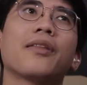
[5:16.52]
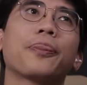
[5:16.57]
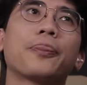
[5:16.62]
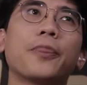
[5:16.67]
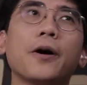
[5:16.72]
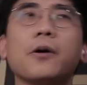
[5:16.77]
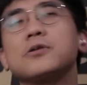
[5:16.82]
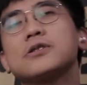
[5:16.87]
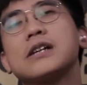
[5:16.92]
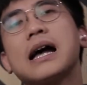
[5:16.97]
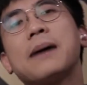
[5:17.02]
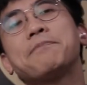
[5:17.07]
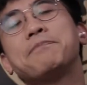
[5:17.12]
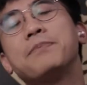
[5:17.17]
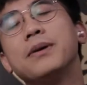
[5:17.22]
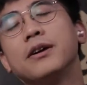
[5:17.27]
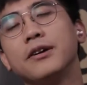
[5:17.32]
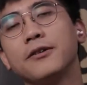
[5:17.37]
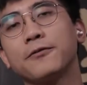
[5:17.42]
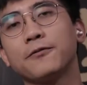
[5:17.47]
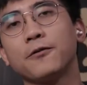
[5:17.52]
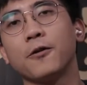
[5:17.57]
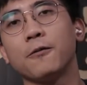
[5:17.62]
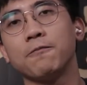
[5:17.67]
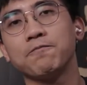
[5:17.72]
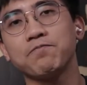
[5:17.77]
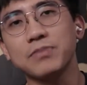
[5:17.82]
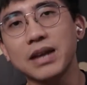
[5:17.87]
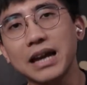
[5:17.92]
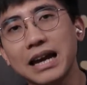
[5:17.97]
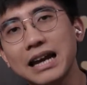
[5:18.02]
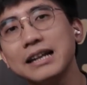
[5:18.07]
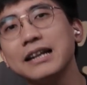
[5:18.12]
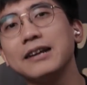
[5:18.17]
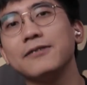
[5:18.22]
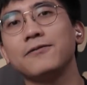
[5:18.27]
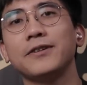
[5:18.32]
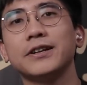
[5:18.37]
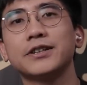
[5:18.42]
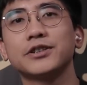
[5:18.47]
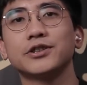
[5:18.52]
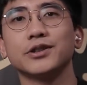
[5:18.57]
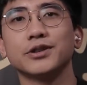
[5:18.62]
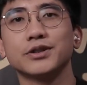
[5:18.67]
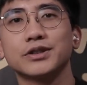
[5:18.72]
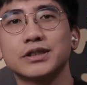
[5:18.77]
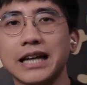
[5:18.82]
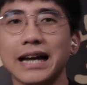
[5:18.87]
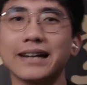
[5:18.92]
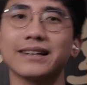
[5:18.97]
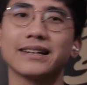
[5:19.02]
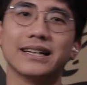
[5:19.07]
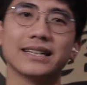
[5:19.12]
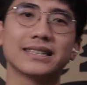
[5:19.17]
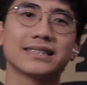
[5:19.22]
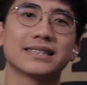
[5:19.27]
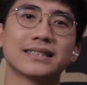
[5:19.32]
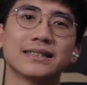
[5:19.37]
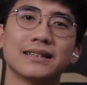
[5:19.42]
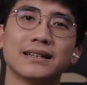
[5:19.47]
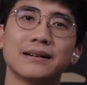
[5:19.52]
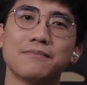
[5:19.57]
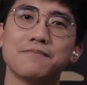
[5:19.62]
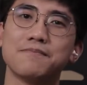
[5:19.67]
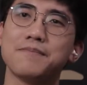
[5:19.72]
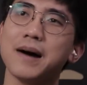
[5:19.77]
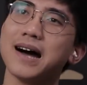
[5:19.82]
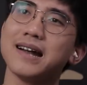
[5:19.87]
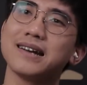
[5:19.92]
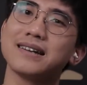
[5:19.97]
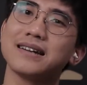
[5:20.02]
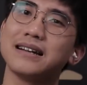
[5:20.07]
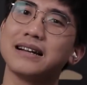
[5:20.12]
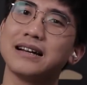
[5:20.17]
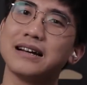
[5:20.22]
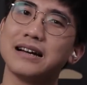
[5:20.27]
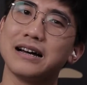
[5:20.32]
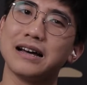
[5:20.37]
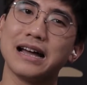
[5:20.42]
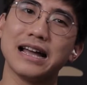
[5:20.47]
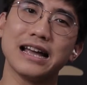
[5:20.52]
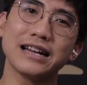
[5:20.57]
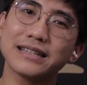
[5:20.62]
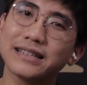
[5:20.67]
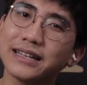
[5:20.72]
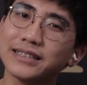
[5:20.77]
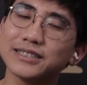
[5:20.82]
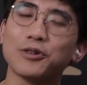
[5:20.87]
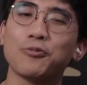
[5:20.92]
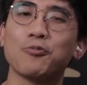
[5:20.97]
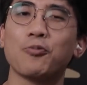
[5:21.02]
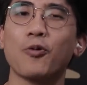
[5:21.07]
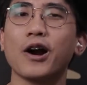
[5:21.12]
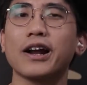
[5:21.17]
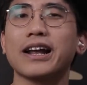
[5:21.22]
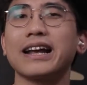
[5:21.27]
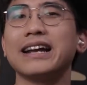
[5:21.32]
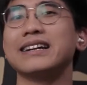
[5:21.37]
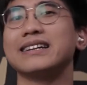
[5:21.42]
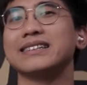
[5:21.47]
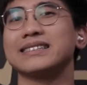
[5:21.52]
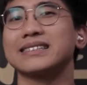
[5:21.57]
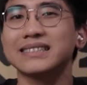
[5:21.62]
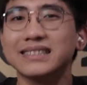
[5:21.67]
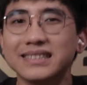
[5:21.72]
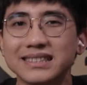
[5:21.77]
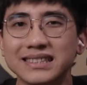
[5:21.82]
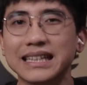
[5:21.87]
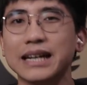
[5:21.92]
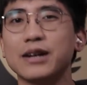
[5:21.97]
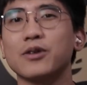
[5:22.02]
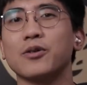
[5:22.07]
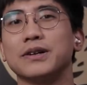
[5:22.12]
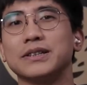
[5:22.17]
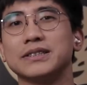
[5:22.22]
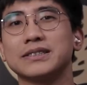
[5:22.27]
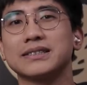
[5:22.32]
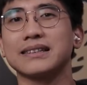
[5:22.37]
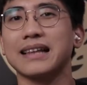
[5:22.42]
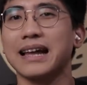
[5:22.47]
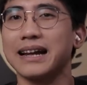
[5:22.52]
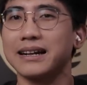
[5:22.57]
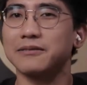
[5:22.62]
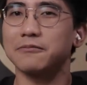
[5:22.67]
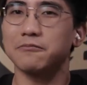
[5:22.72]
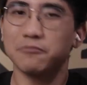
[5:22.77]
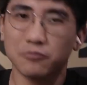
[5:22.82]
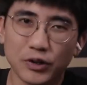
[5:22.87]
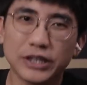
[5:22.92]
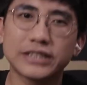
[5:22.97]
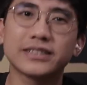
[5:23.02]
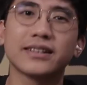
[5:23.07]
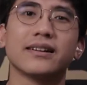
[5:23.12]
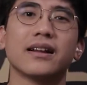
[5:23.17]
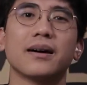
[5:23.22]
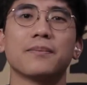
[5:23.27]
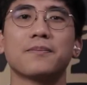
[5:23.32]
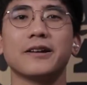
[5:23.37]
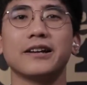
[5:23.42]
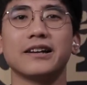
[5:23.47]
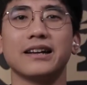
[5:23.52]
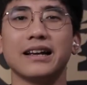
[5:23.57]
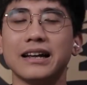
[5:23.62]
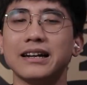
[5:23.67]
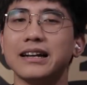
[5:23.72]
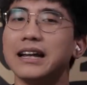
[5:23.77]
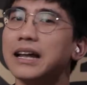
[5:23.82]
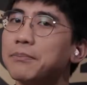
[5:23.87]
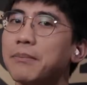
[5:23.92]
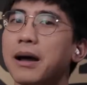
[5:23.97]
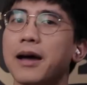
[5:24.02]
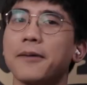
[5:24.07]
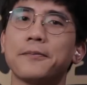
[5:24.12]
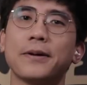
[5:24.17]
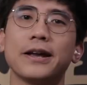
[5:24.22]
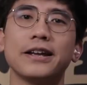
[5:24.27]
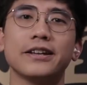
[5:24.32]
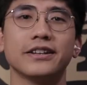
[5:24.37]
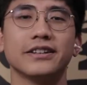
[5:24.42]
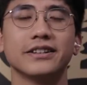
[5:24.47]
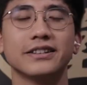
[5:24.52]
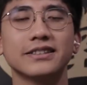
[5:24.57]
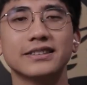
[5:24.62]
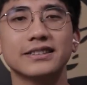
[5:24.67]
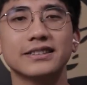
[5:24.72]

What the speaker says: those are beautiful individual techniques, but it doesn't work in a sequence like reasonably, in my opinion.